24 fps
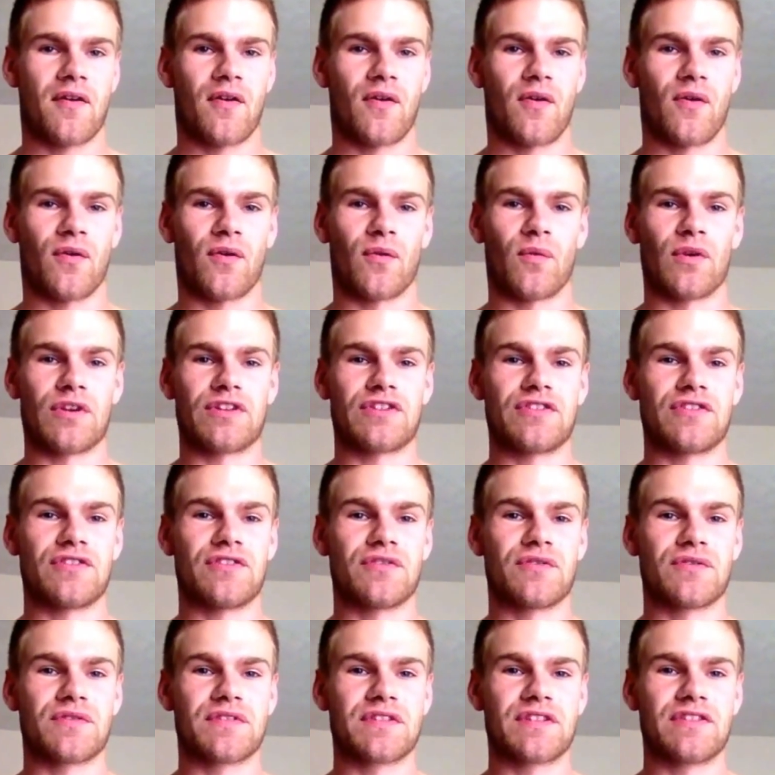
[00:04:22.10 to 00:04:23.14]
or what you
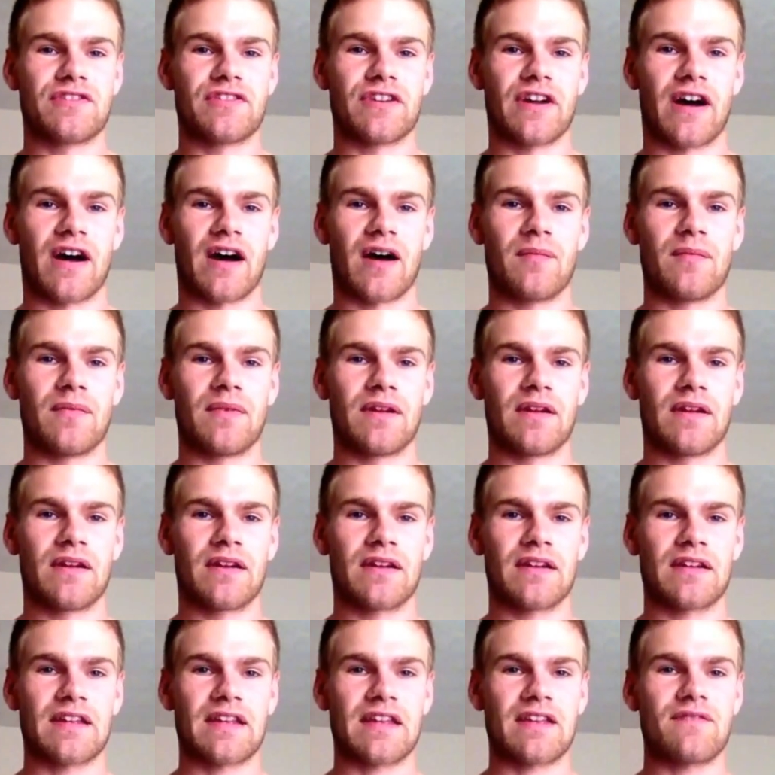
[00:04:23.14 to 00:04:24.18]
do as a job.
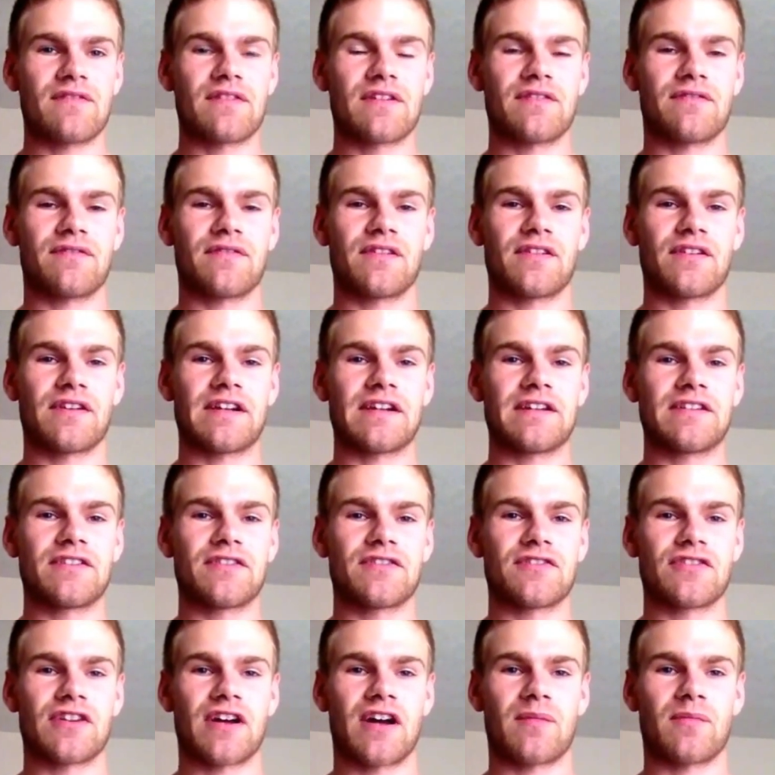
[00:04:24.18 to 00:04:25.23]
Even if you're in your
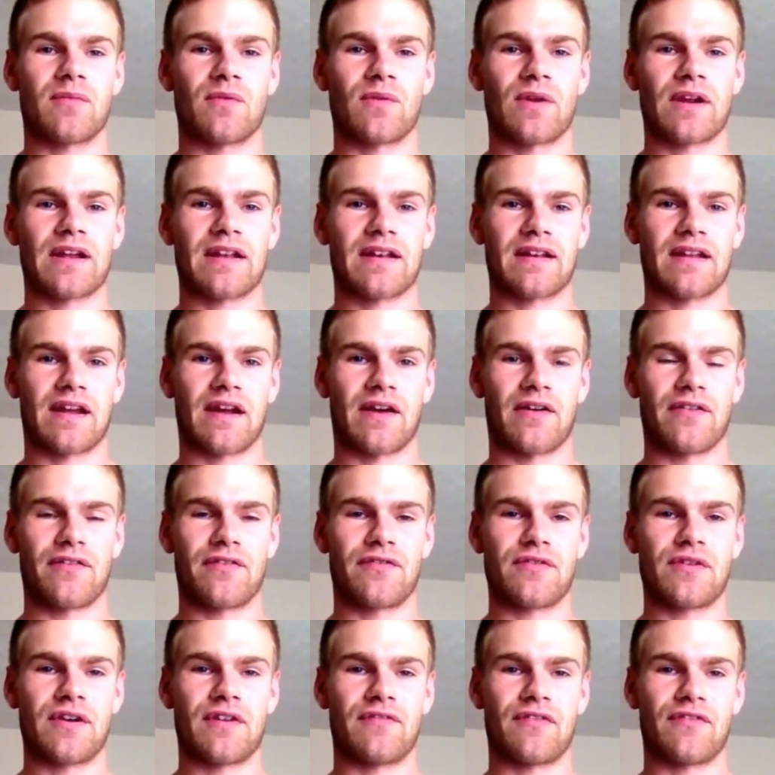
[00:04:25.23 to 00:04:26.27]
job right now, if
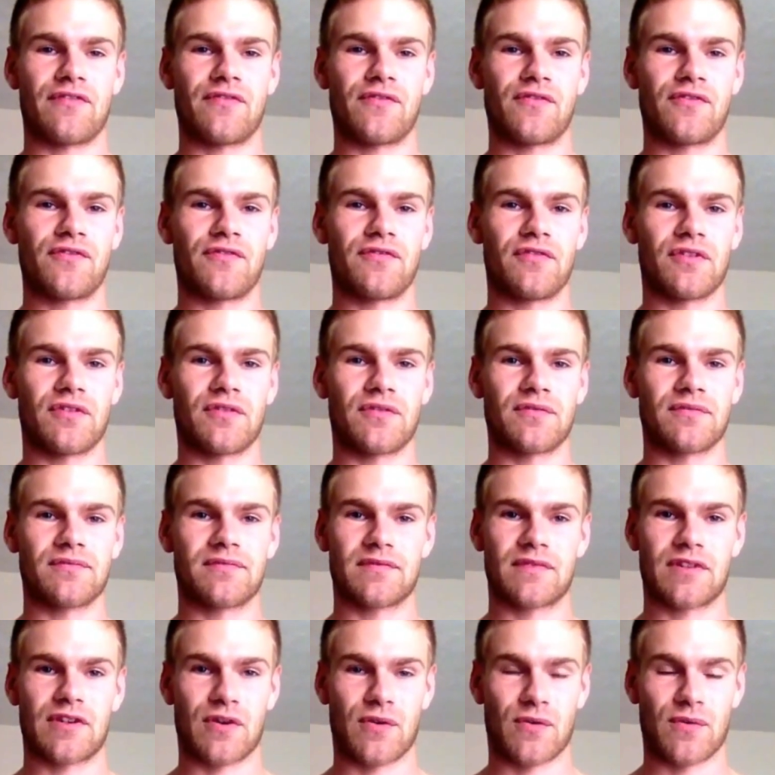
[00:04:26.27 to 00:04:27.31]
you have a full-blown
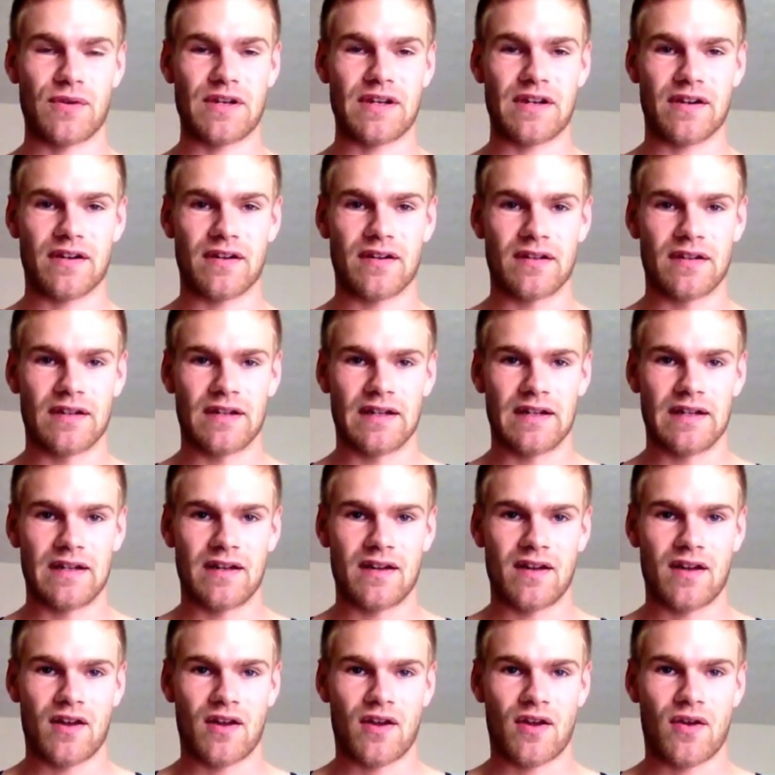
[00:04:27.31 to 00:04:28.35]
career,
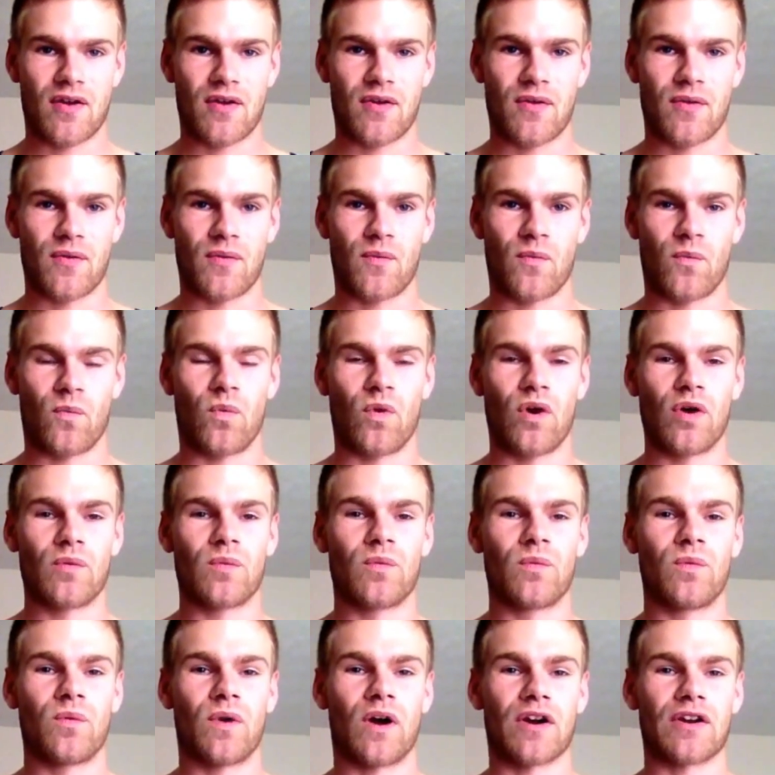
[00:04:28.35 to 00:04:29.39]
what
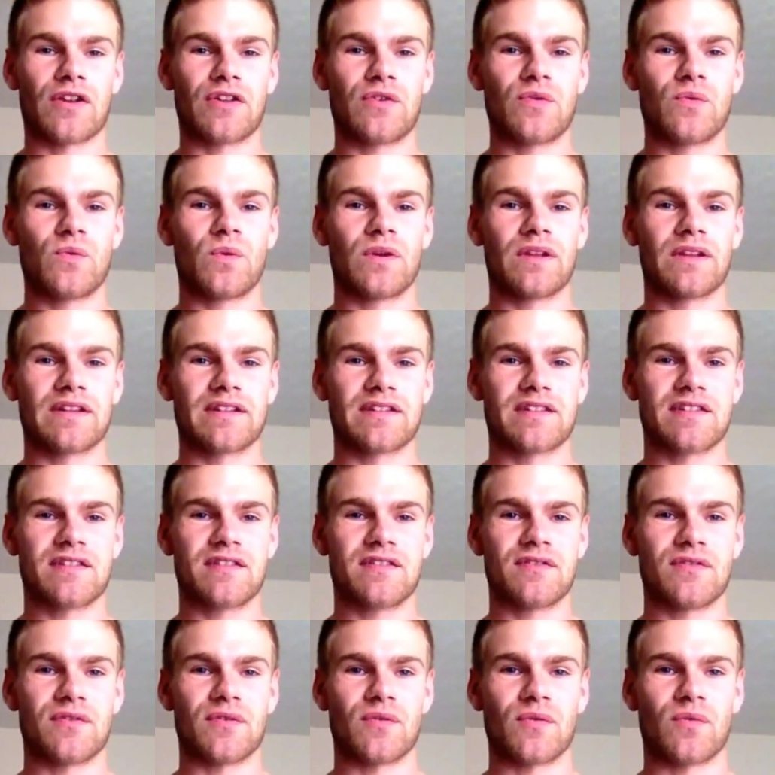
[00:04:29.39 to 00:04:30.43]
are you willing to
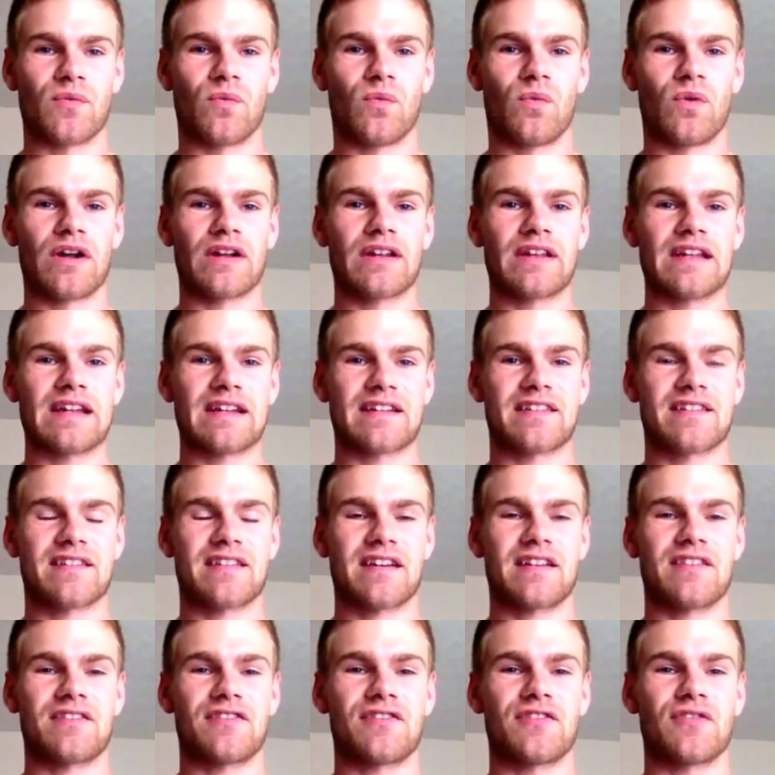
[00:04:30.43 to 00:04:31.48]
do? What
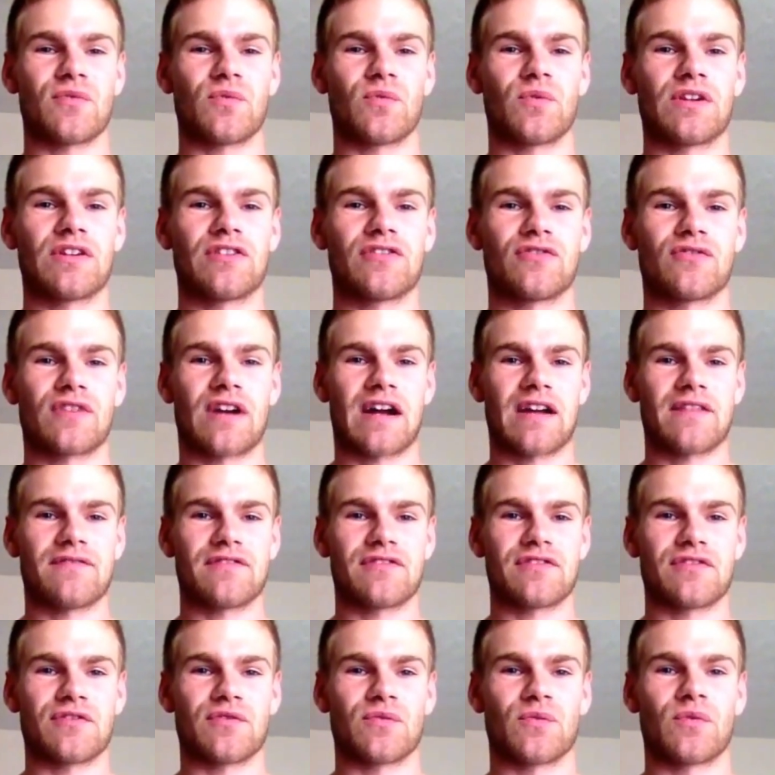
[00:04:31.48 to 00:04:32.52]
excites you? What
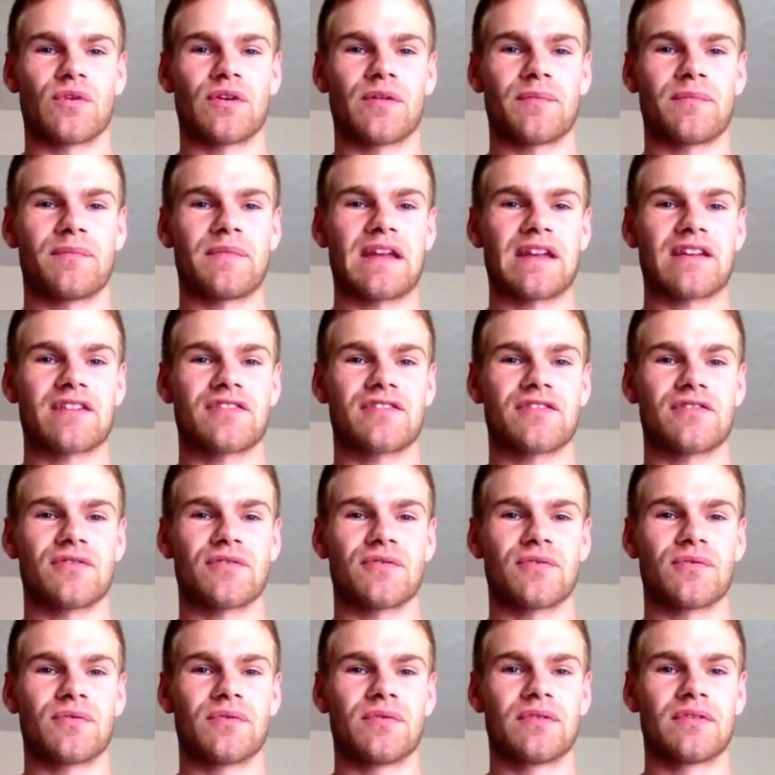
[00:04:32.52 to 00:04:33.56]
drives you? What makes
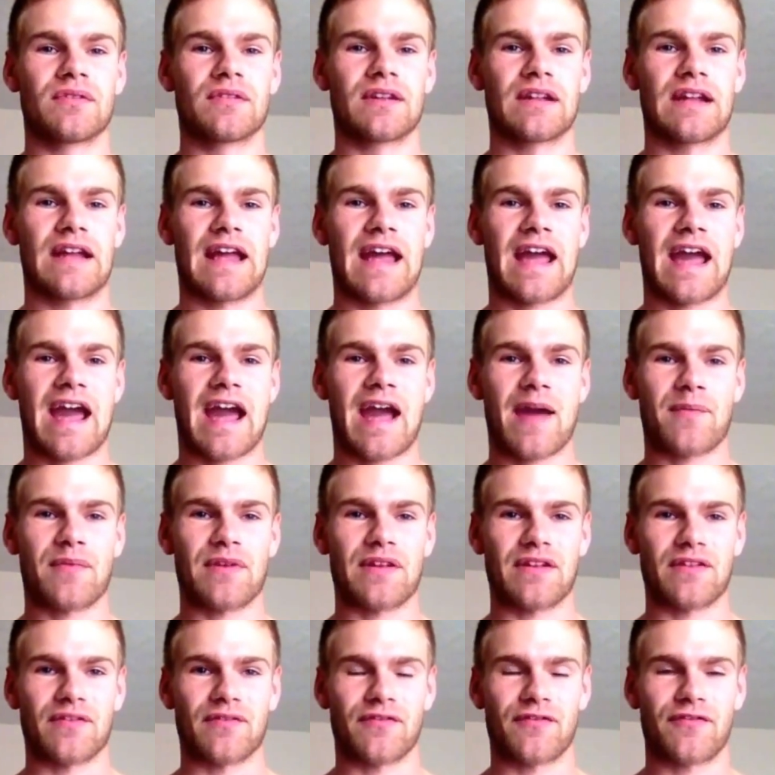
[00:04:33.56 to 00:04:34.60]
you
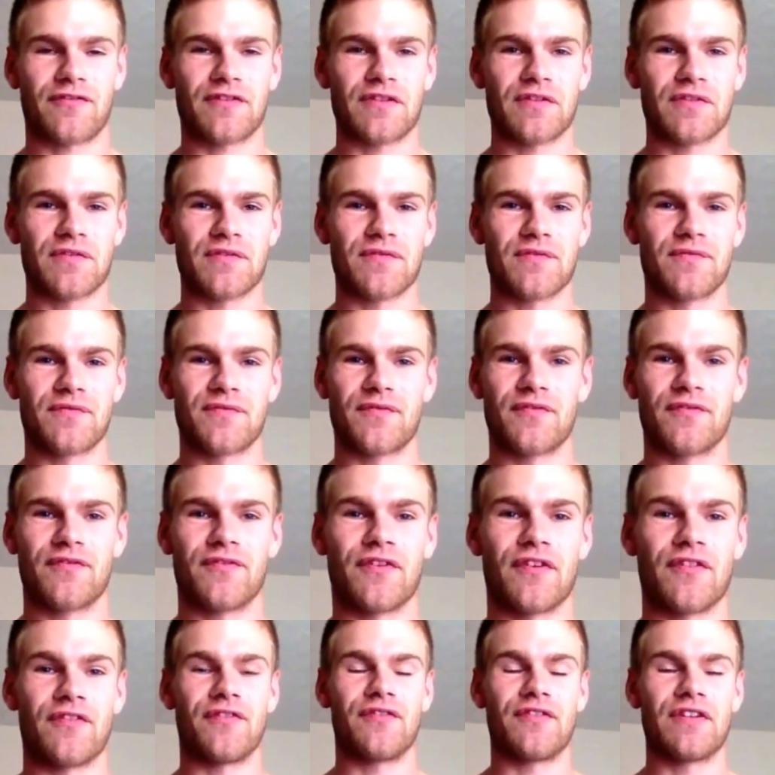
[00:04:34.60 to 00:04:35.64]
happy and feel
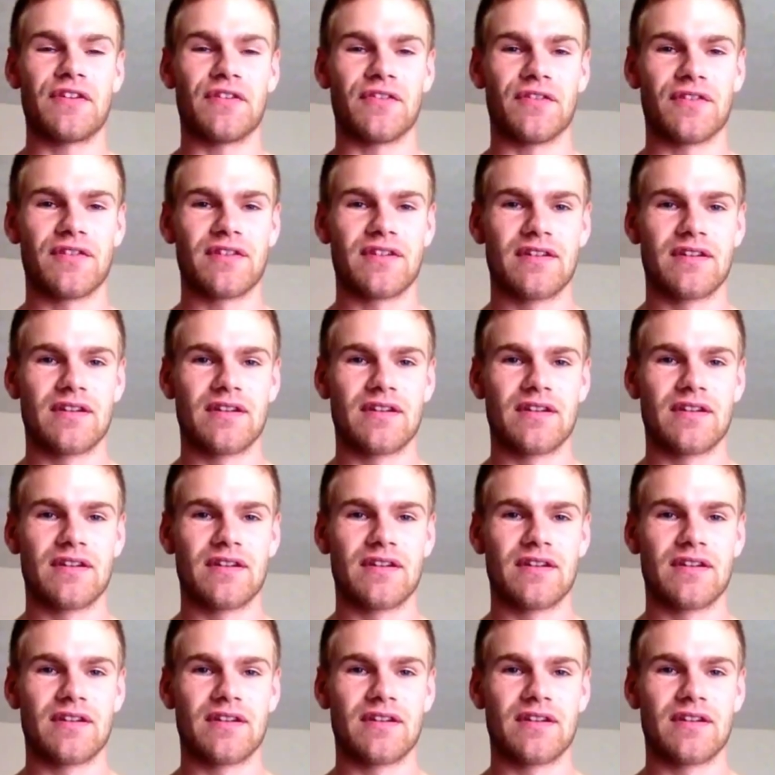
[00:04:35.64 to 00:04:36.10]
fulfilled